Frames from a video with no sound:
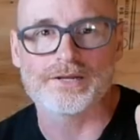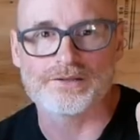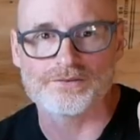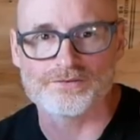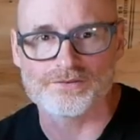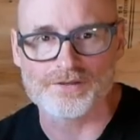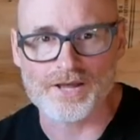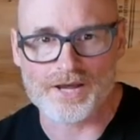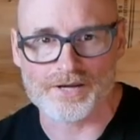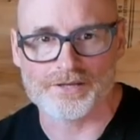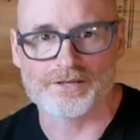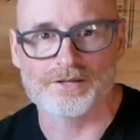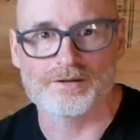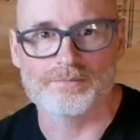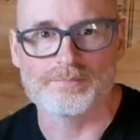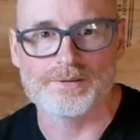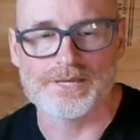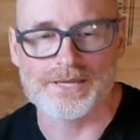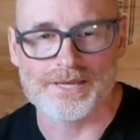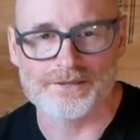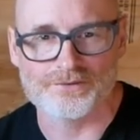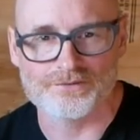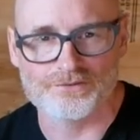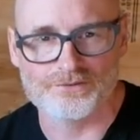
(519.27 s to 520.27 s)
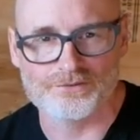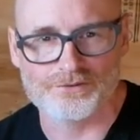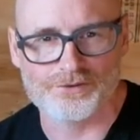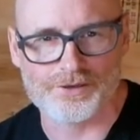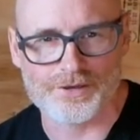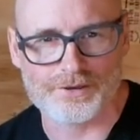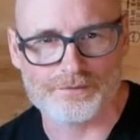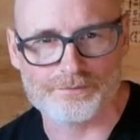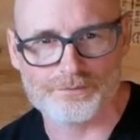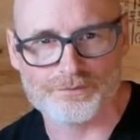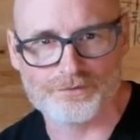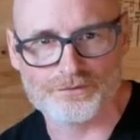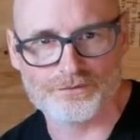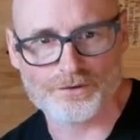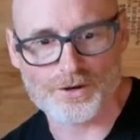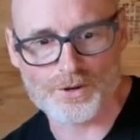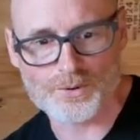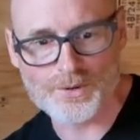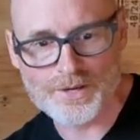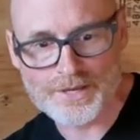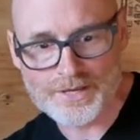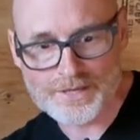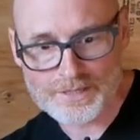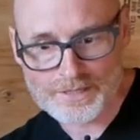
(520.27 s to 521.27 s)
and it's not going to be as stiff.
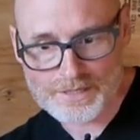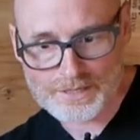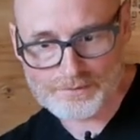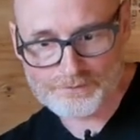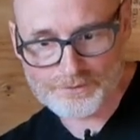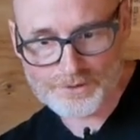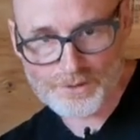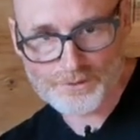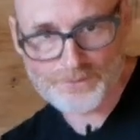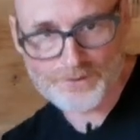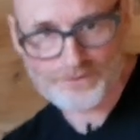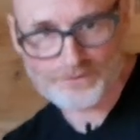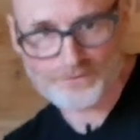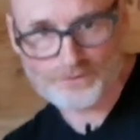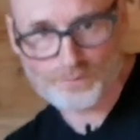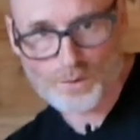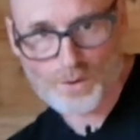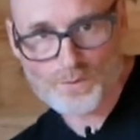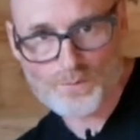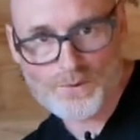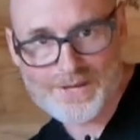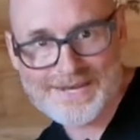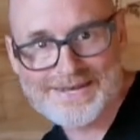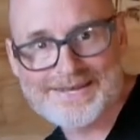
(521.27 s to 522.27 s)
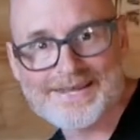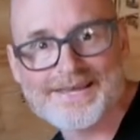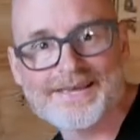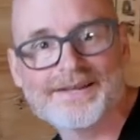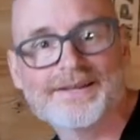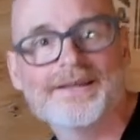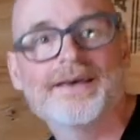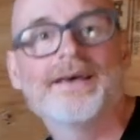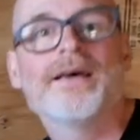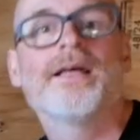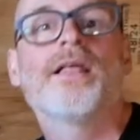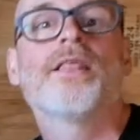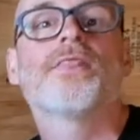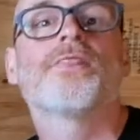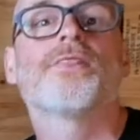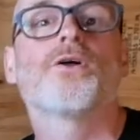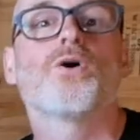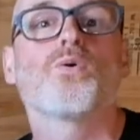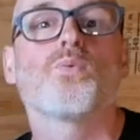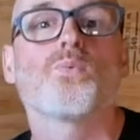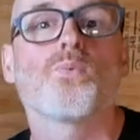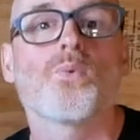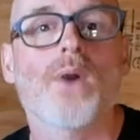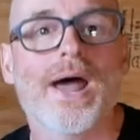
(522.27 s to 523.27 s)
So even though this is what we did,
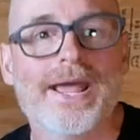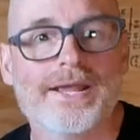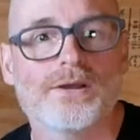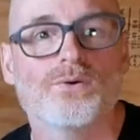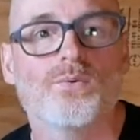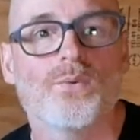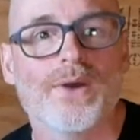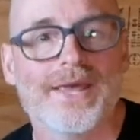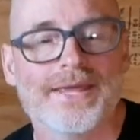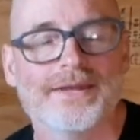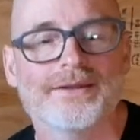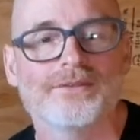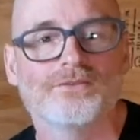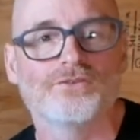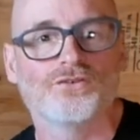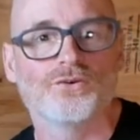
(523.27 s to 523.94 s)
the right way to